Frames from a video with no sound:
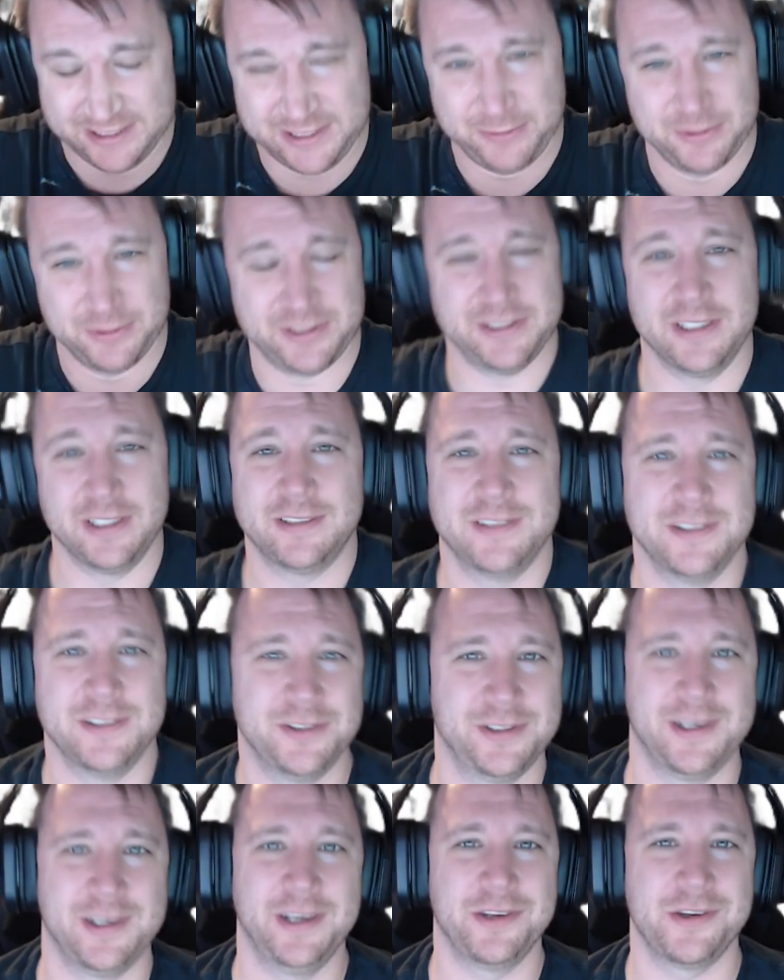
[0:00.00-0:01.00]
what sex
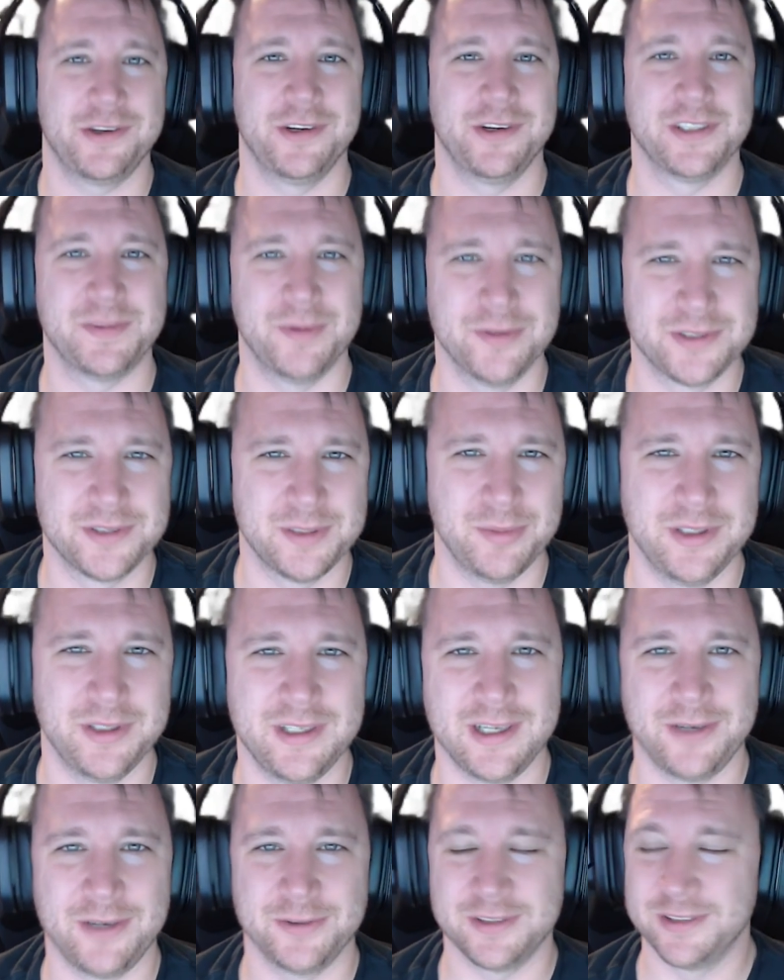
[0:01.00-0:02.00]
education is supposed to be
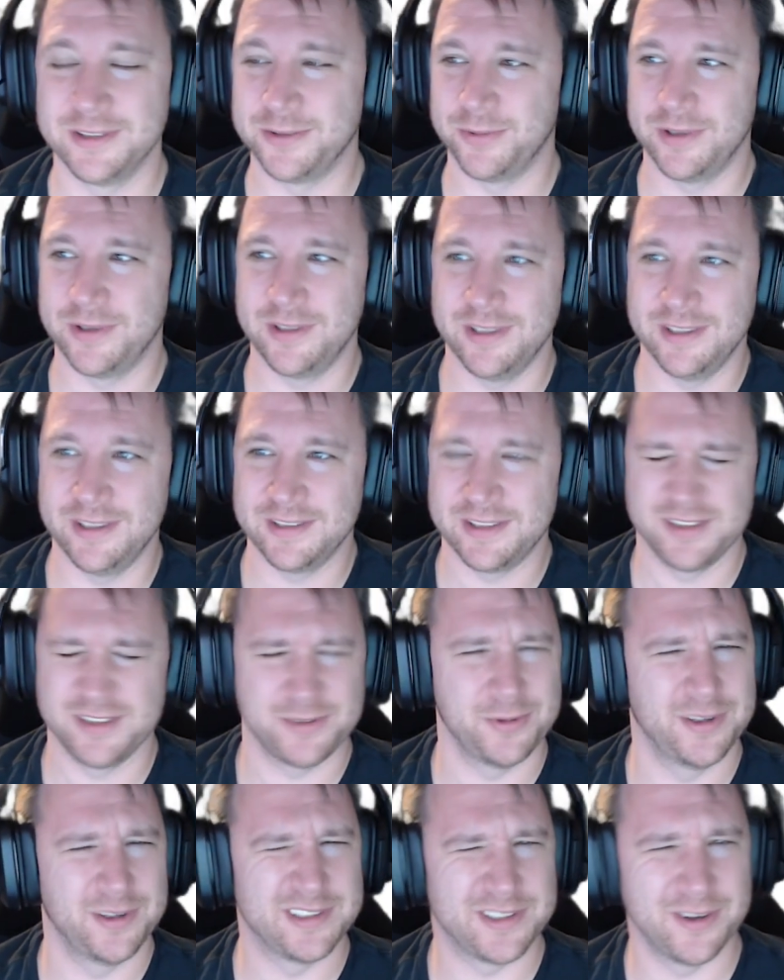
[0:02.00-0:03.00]
now? Is this what
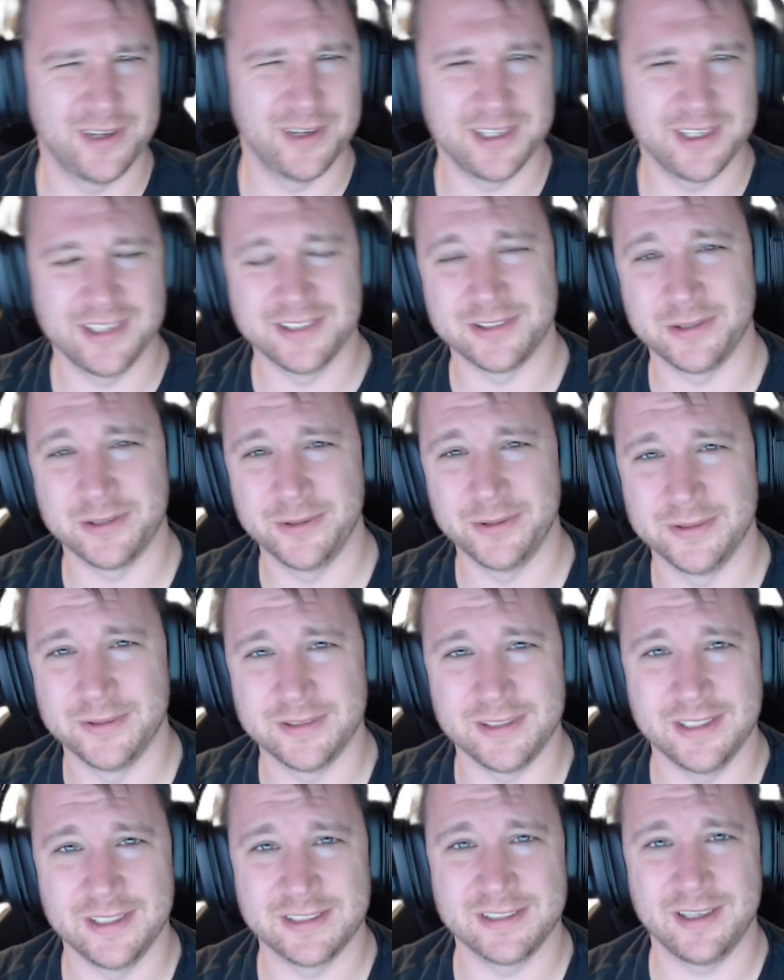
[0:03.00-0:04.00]
it's turning into?
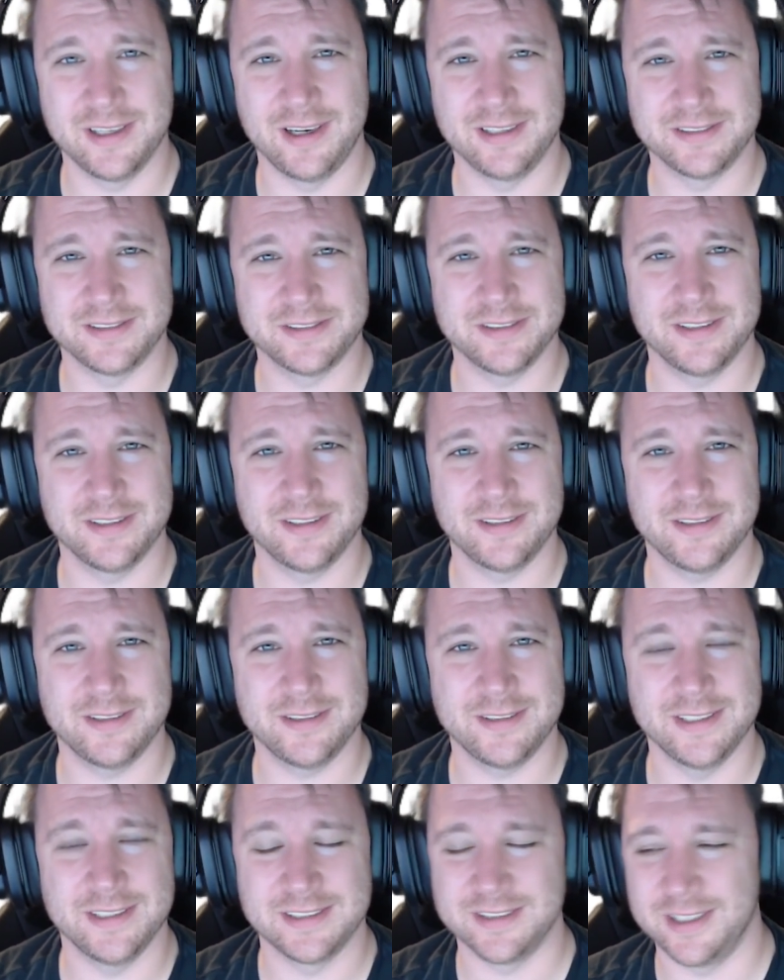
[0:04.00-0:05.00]
It's not
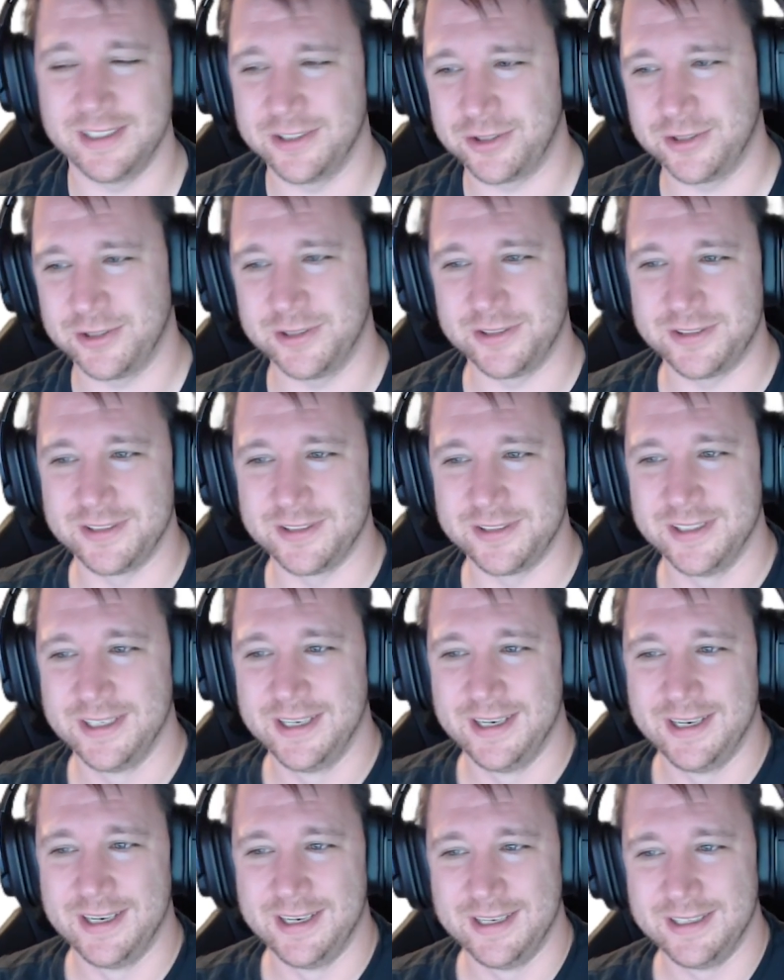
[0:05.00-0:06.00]
just,
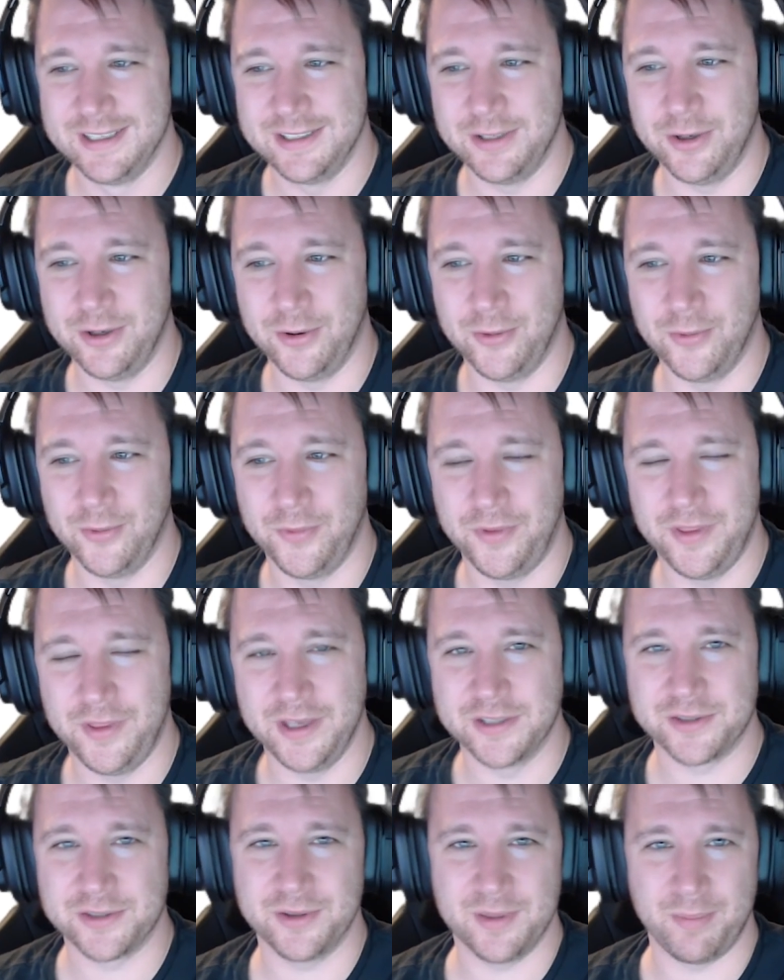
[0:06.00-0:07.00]

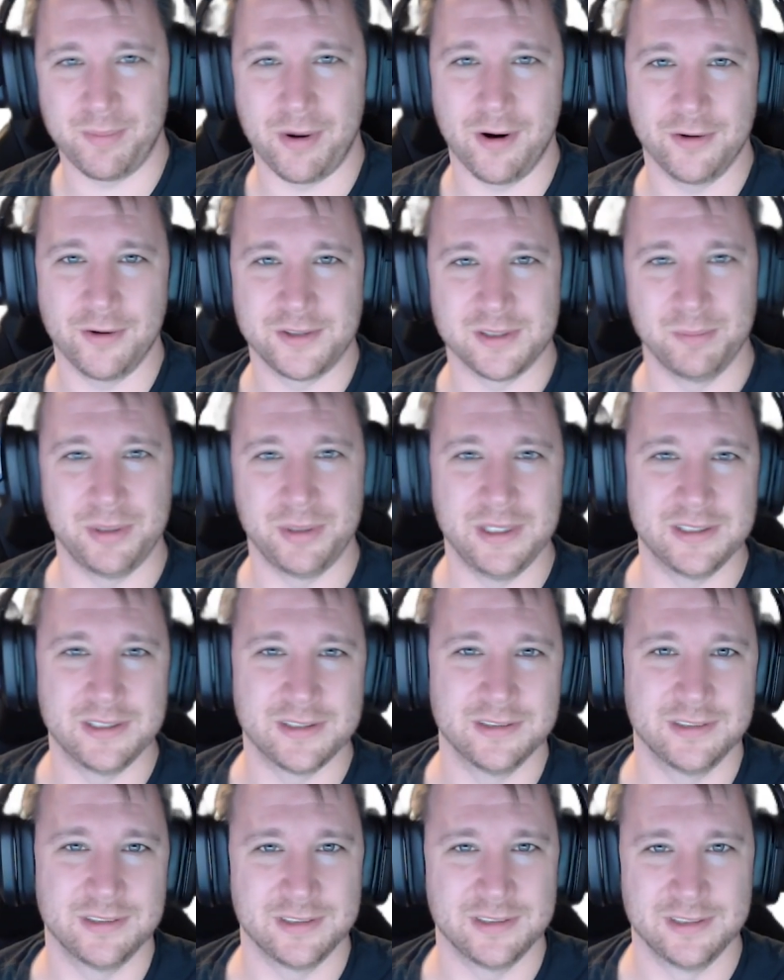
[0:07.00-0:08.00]
these are the parts and
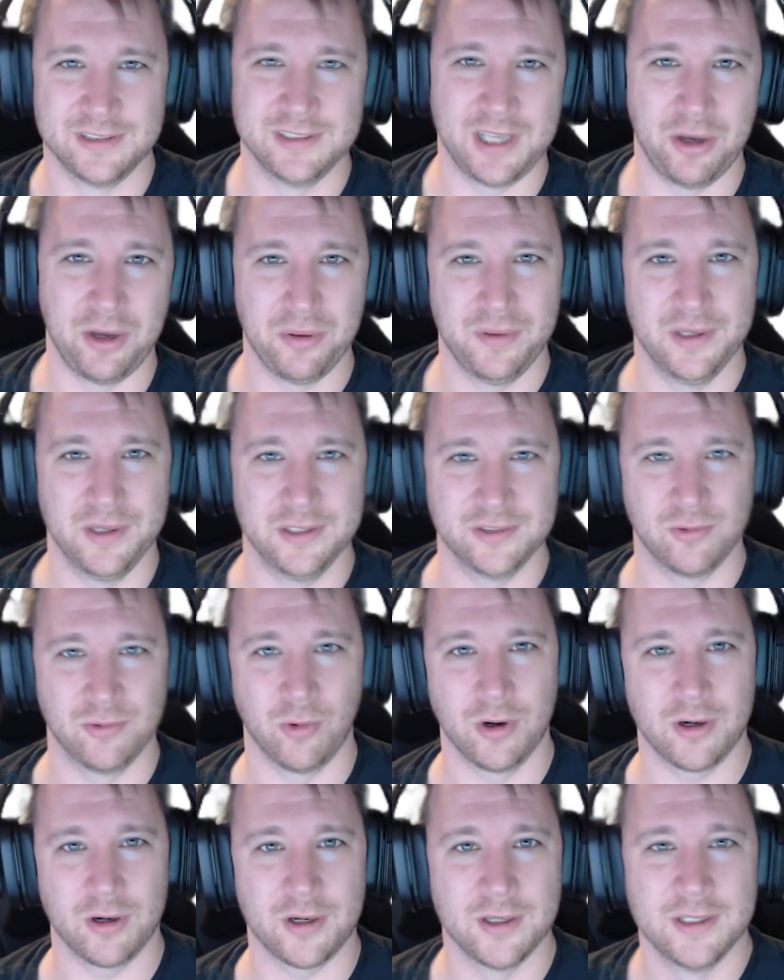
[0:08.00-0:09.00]
pieces. This is how things
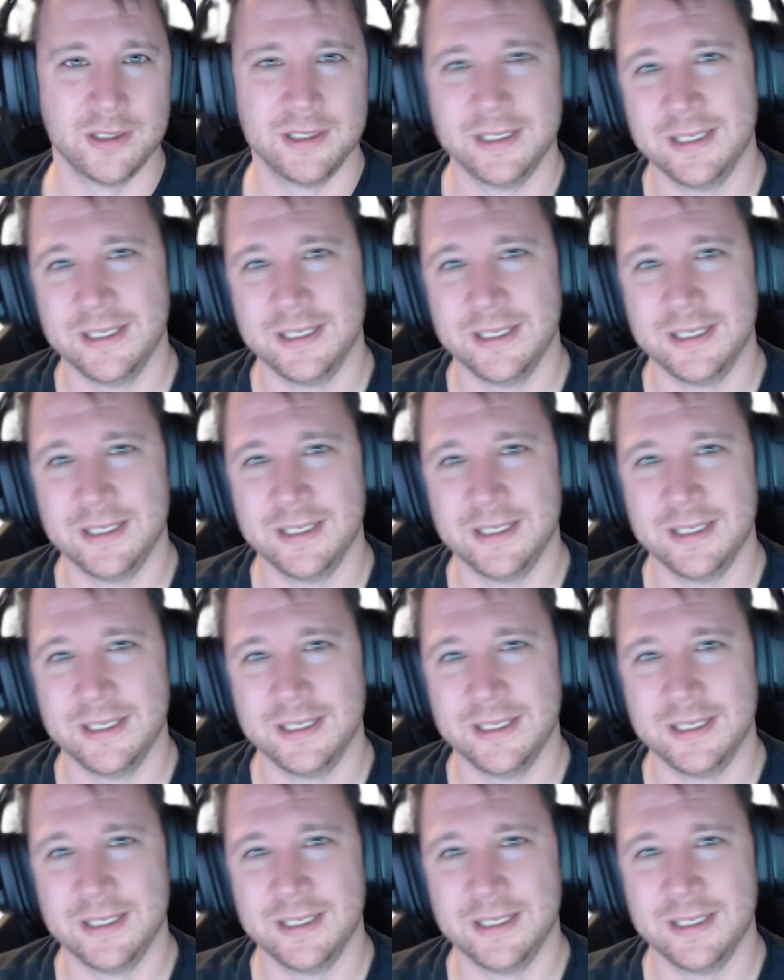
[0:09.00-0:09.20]
work.